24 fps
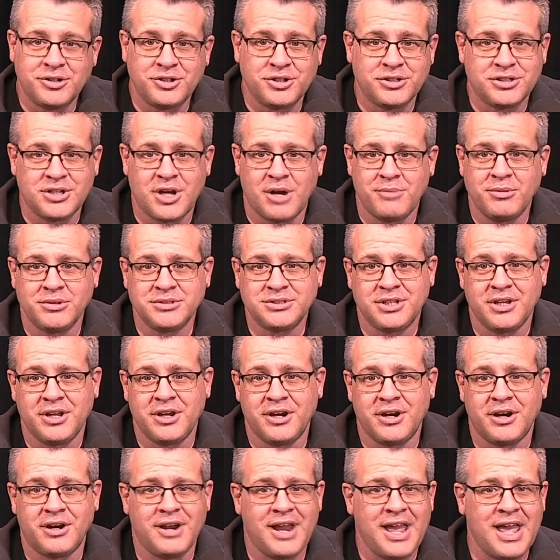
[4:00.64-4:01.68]
is almost
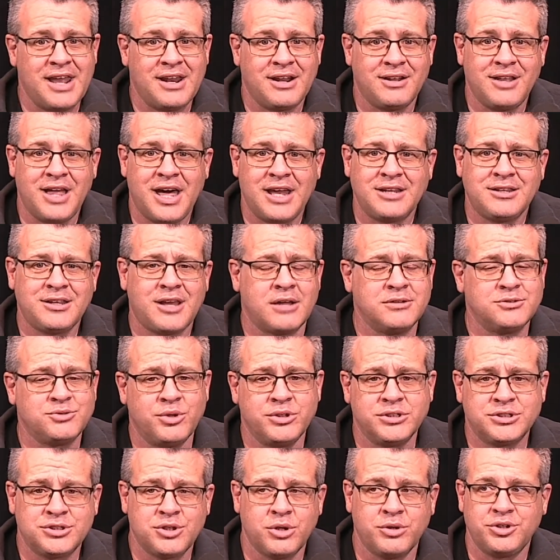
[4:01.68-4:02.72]
here, and a lot of times we
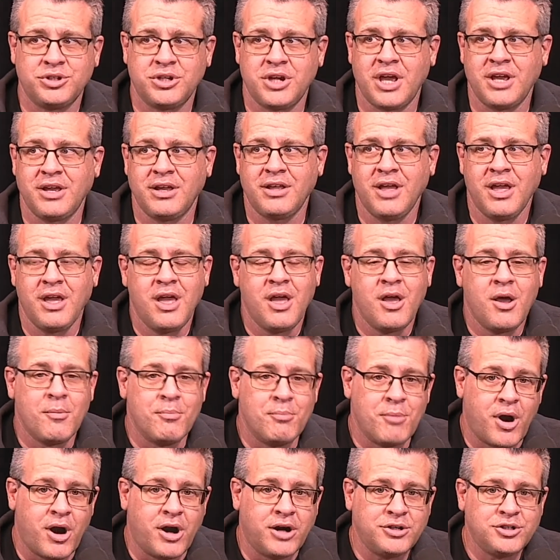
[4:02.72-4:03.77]
associate
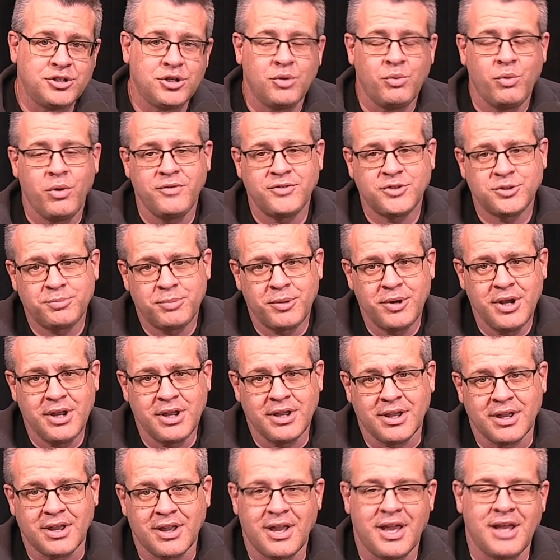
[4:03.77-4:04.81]
March with
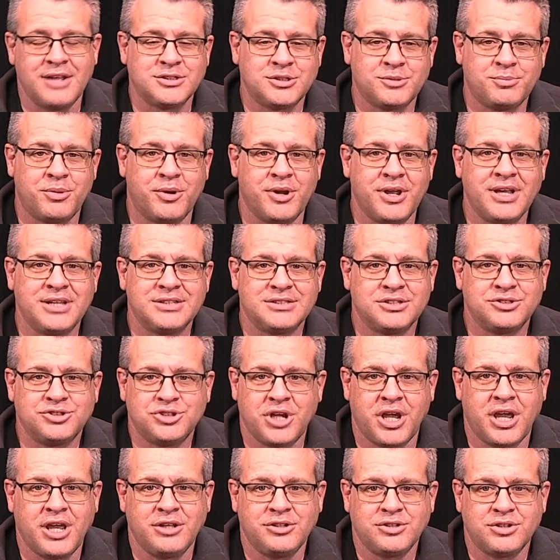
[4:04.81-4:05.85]
spring, and spring is a
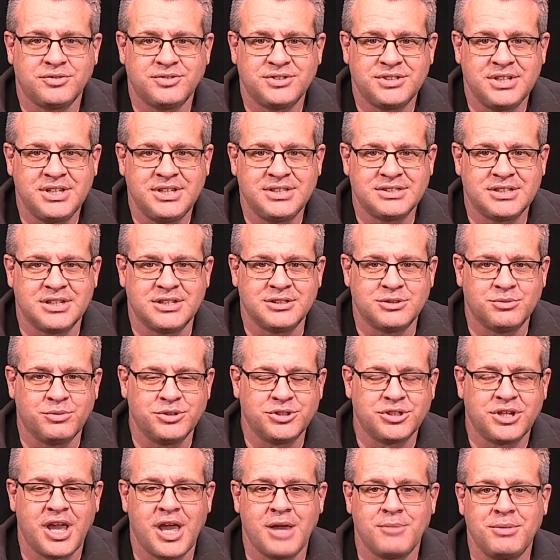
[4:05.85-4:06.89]
change of seasons,
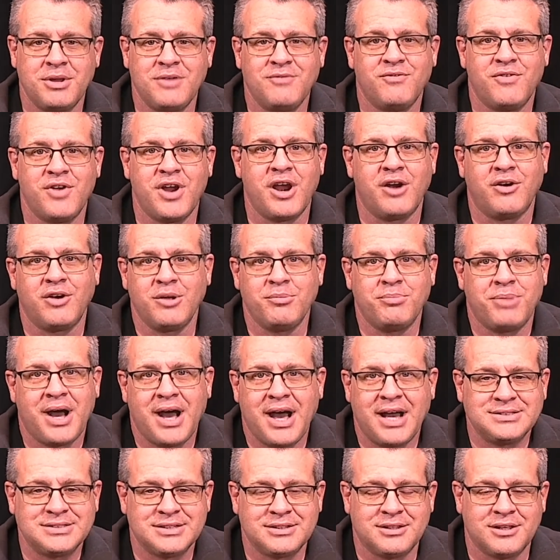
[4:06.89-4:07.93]
which can be very
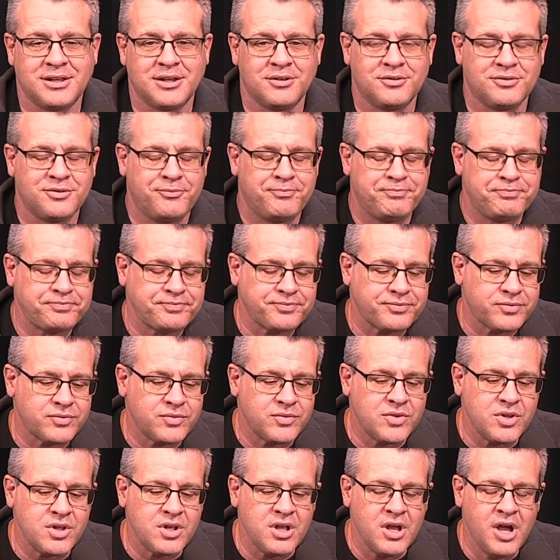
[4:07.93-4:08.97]
positive.
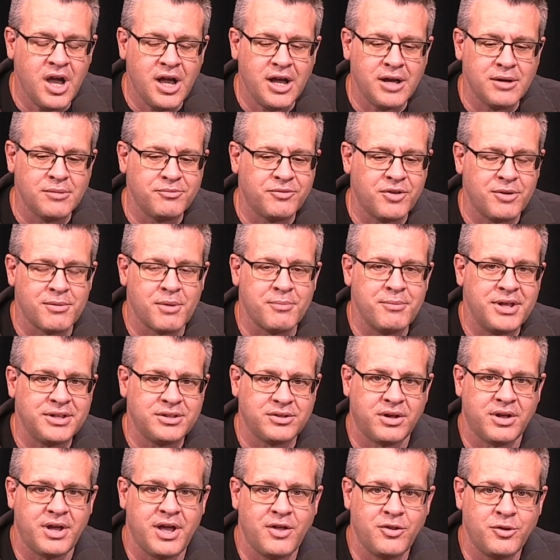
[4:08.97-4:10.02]
From a
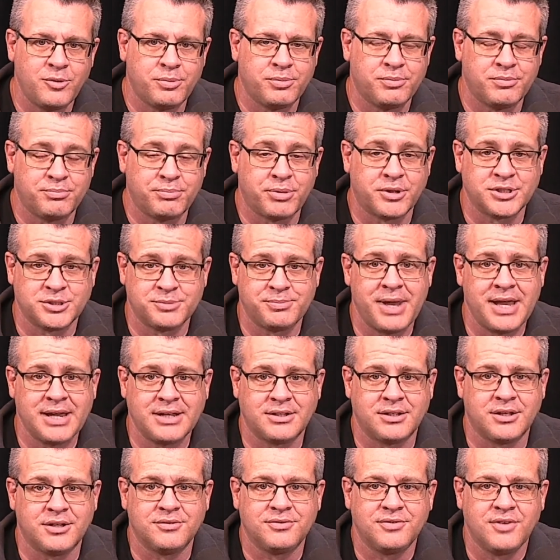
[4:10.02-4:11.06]
mental health
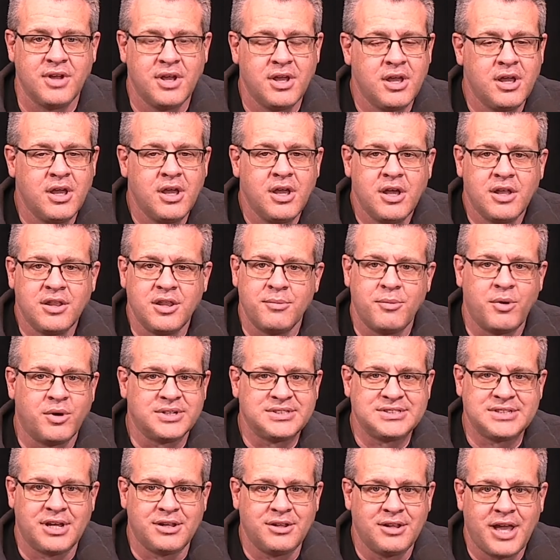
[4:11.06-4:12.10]
perspective, the more
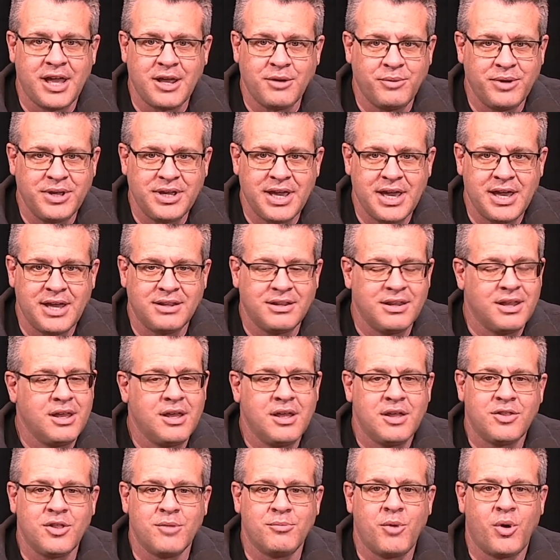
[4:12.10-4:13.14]
sunlight we get,
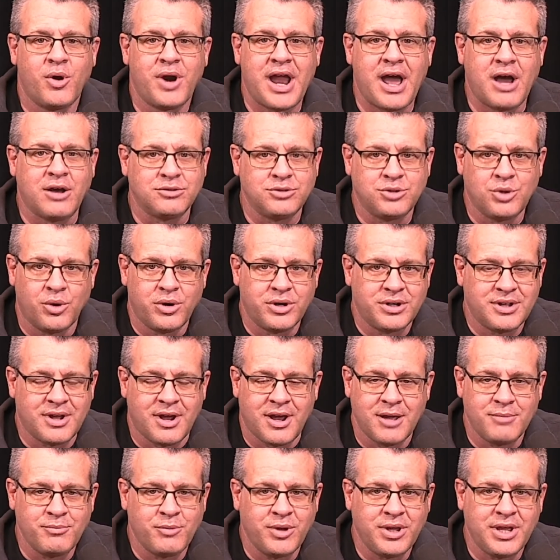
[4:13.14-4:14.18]
the more outdoor
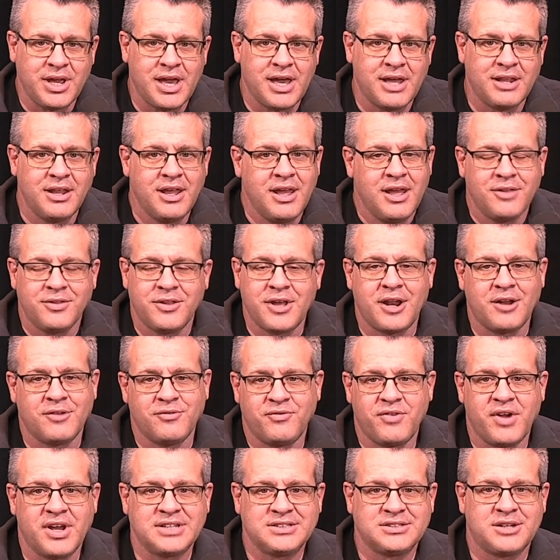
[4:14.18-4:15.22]
time we get, that
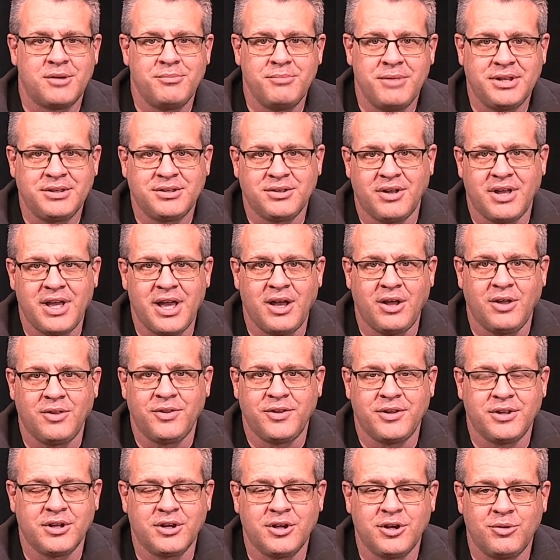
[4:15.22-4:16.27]
affects our mental health
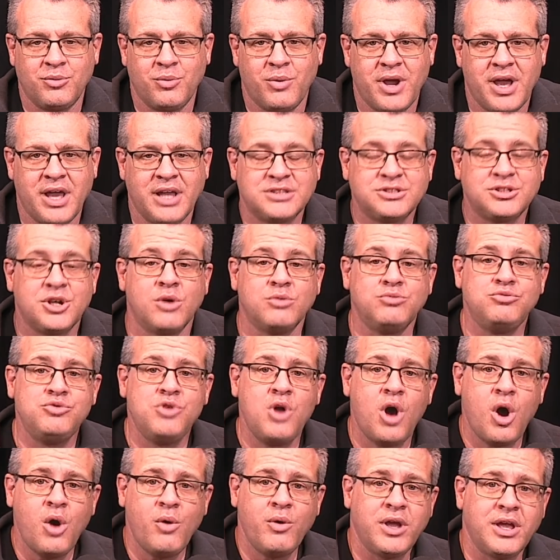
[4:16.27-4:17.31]
in a good way. So
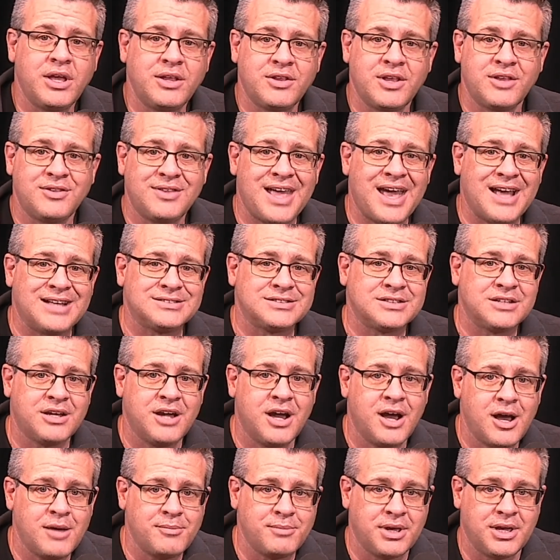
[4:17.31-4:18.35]
knowing that that's
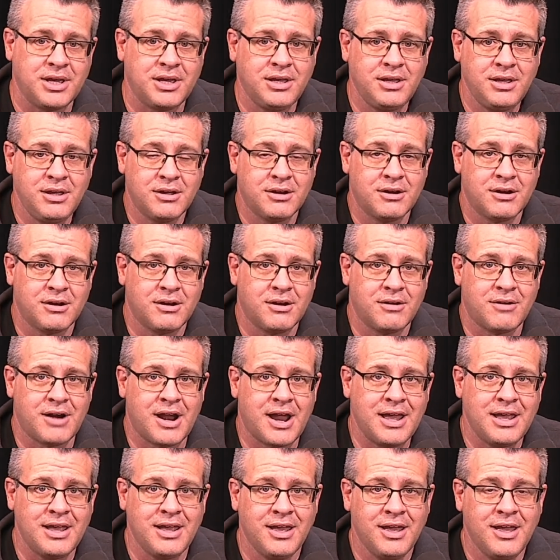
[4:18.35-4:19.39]
coming,
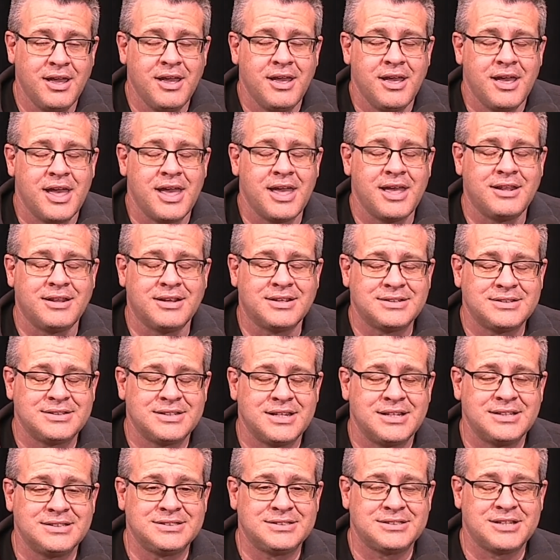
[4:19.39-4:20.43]
right, in the
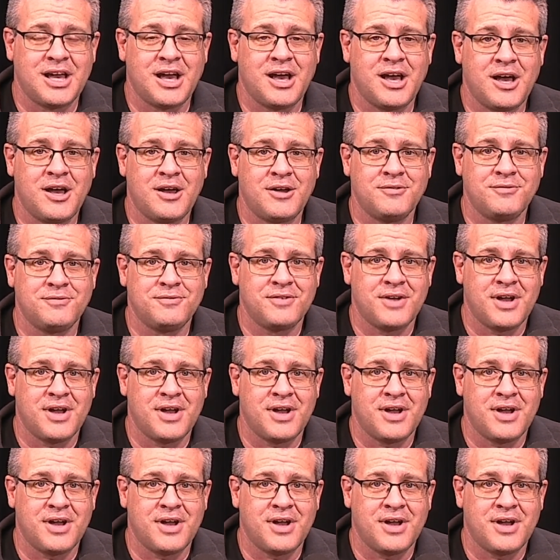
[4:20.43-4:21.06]
sense of